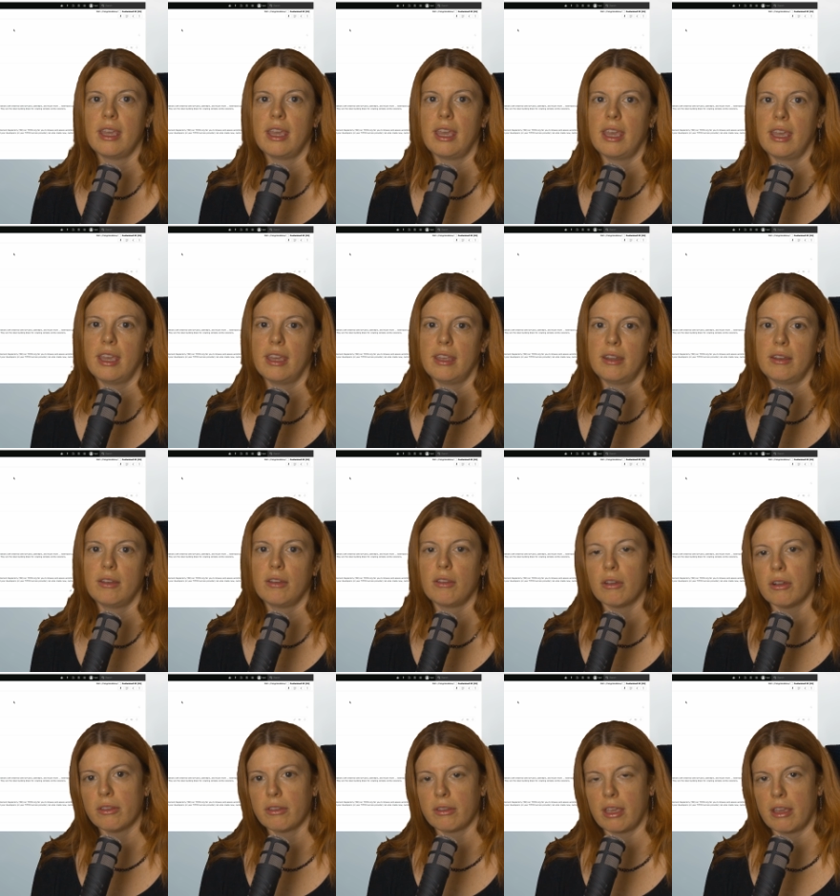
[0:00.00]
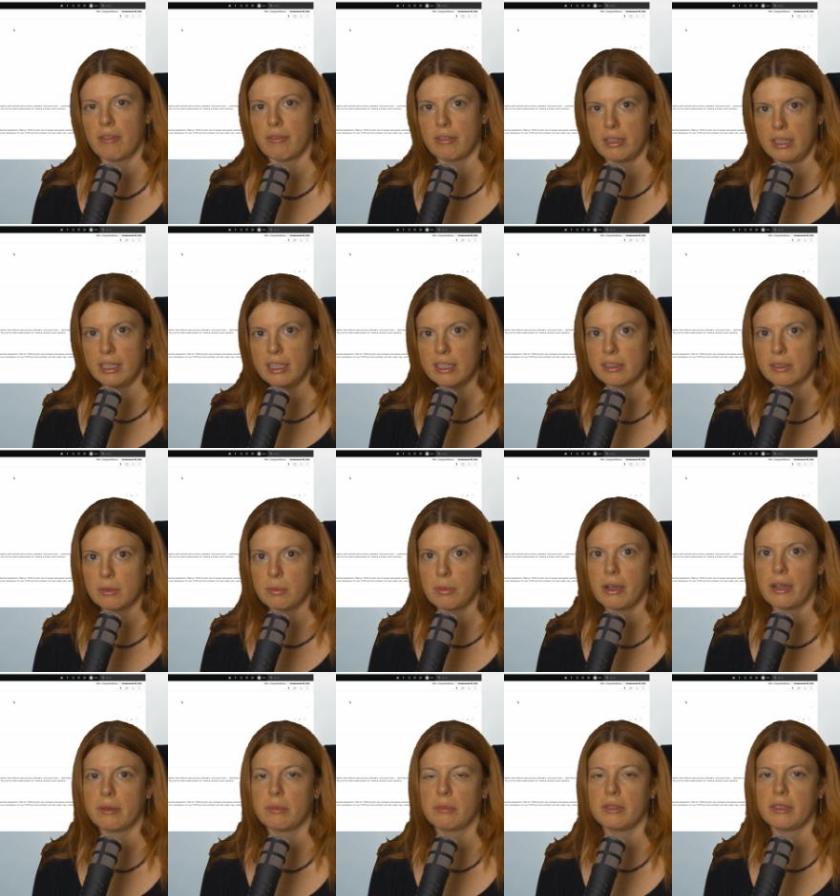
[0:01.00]
And you also have a legal
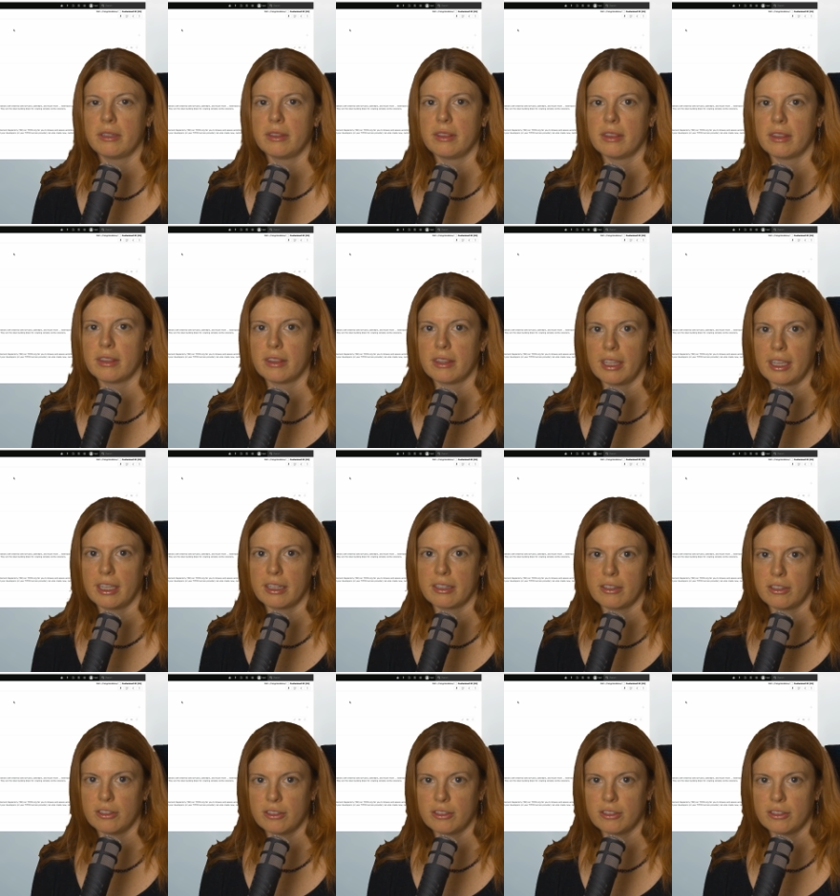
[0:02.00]
department that